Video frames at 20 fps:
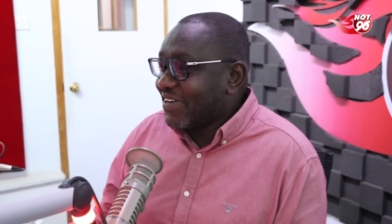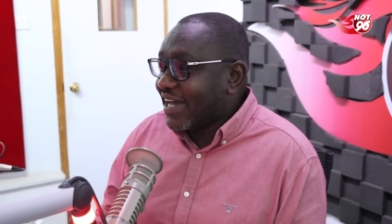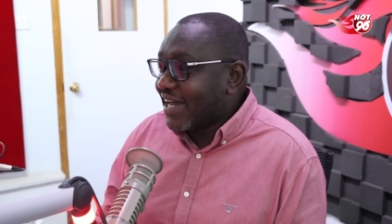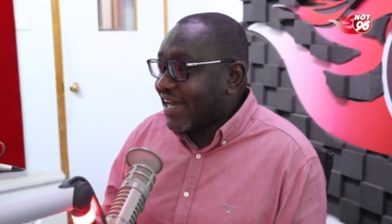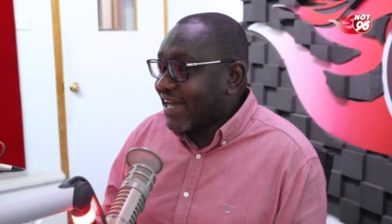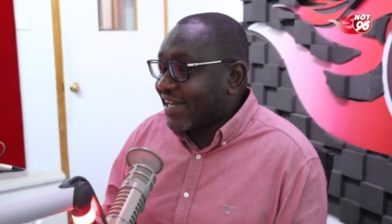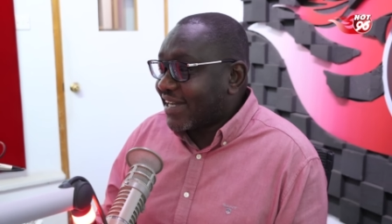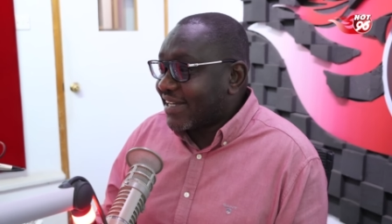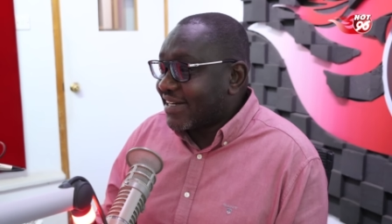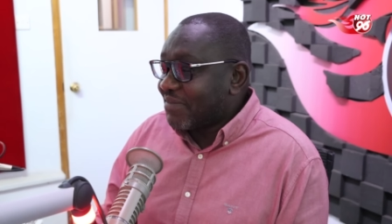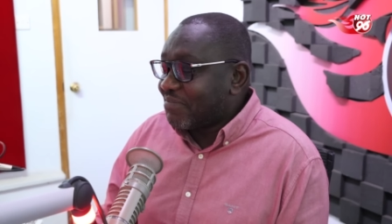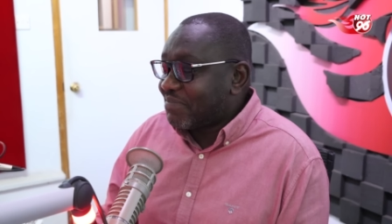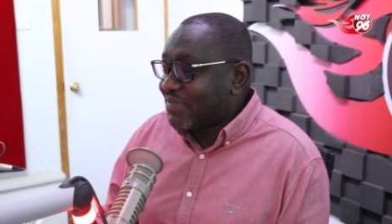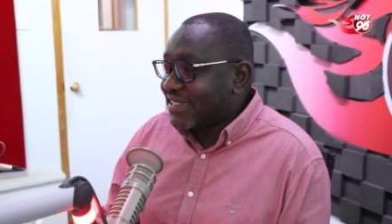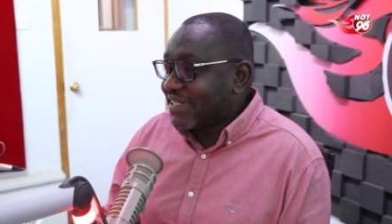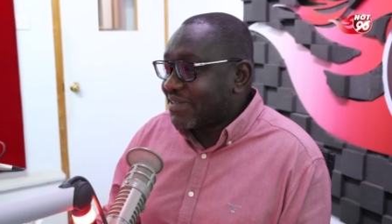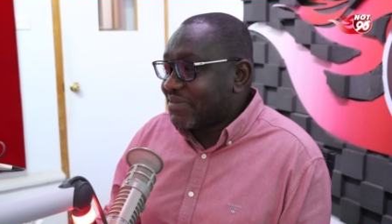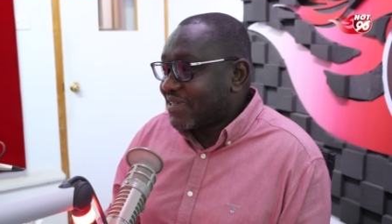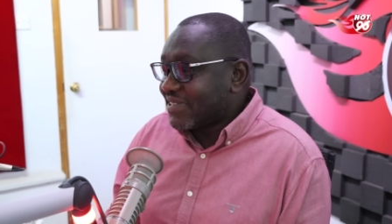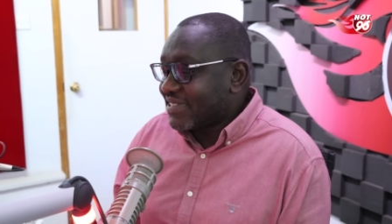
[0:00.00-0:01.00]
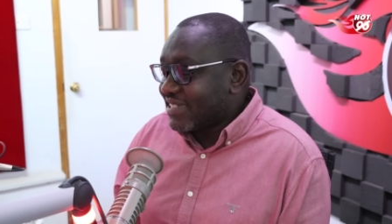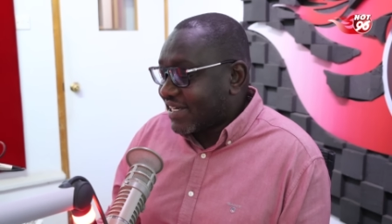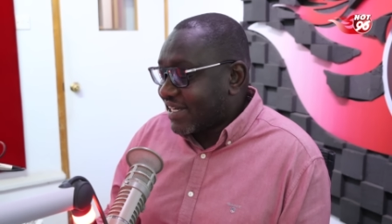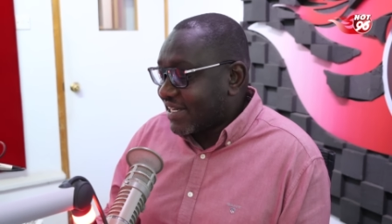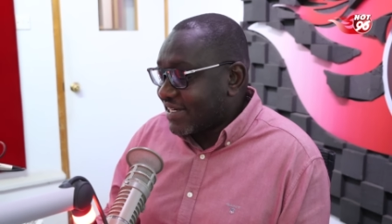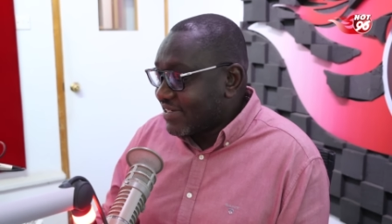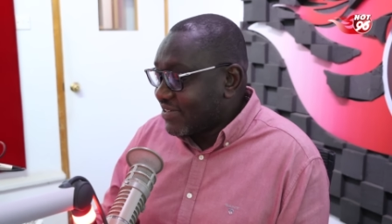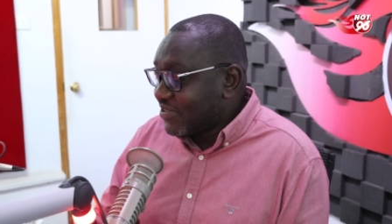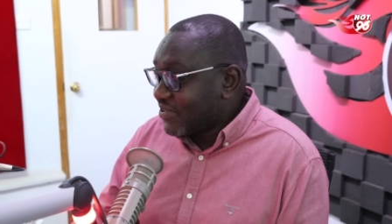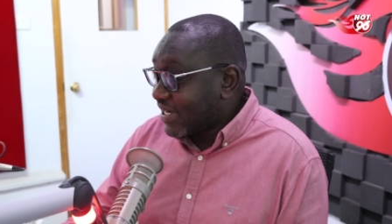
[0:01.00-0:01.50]
I, I can appreciate because I
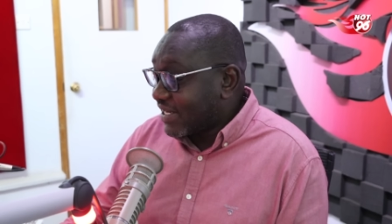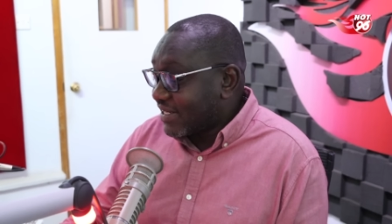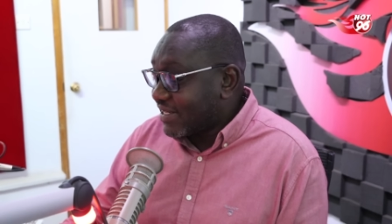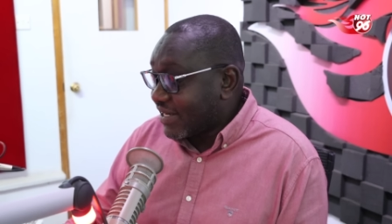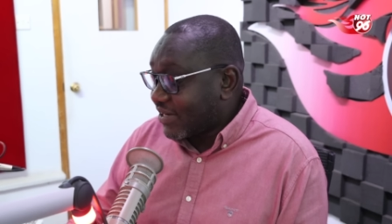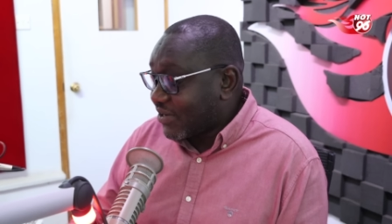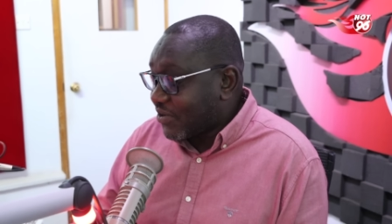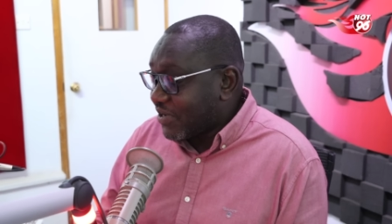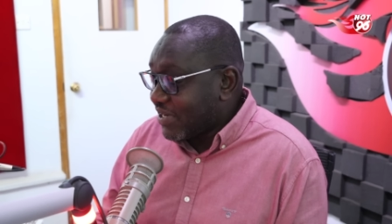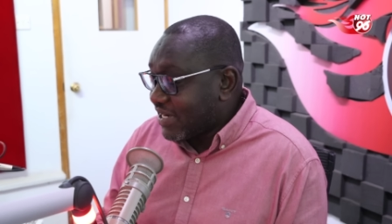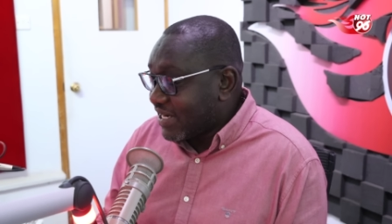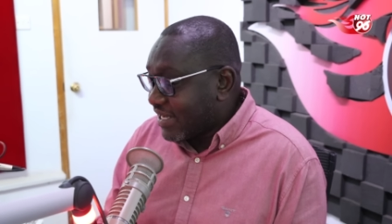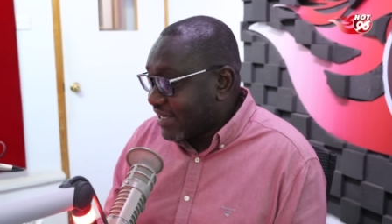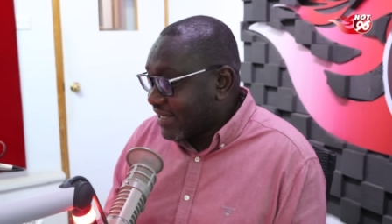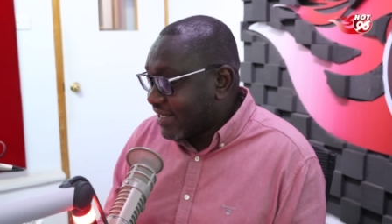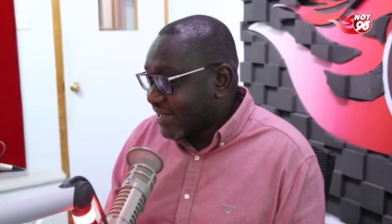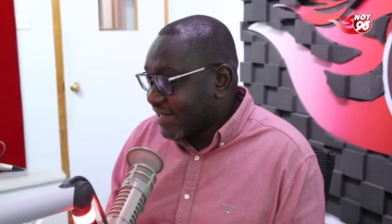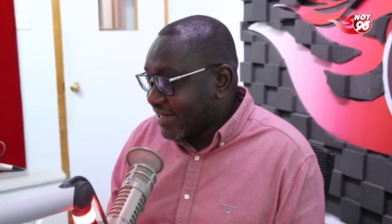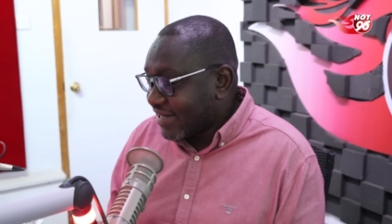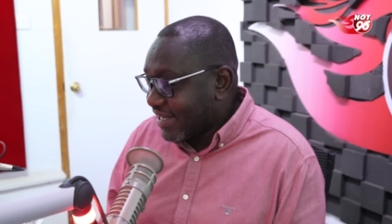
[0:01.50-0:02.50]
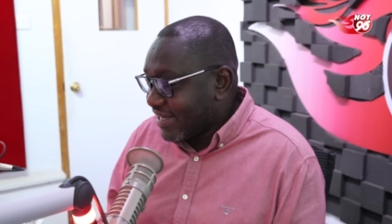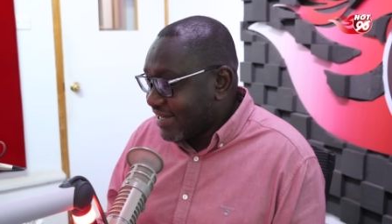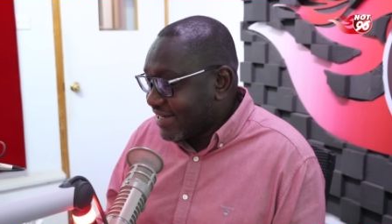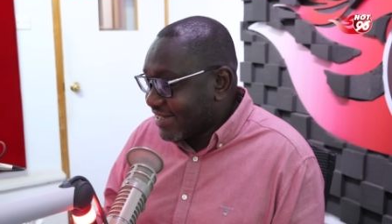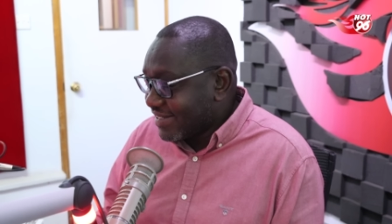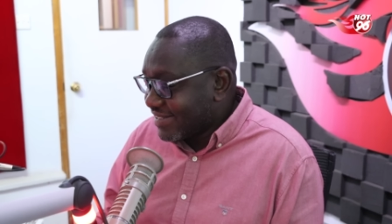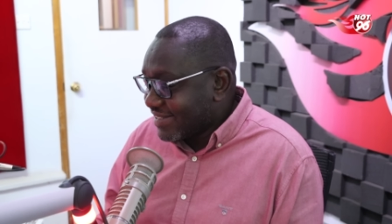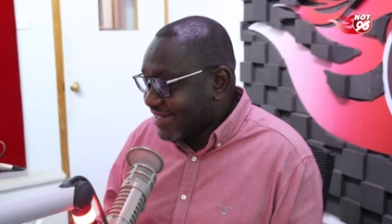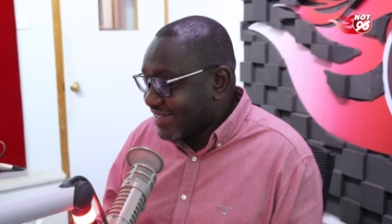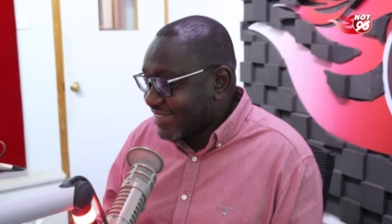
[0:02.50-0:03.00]
can look at the Koinange
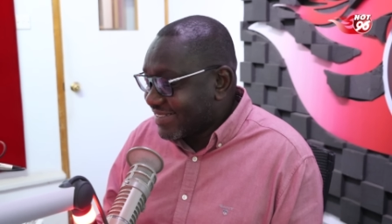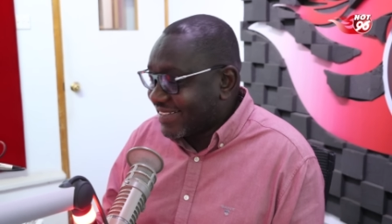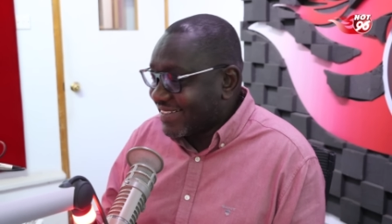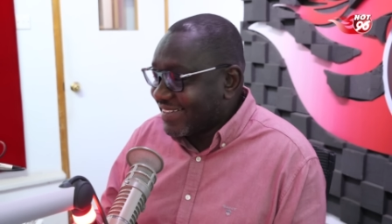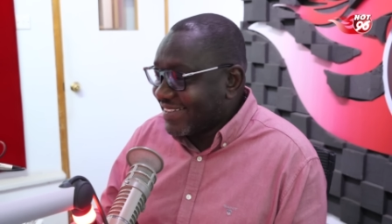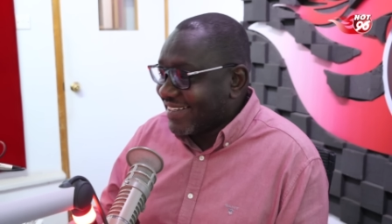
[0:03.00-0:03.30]
lineage and see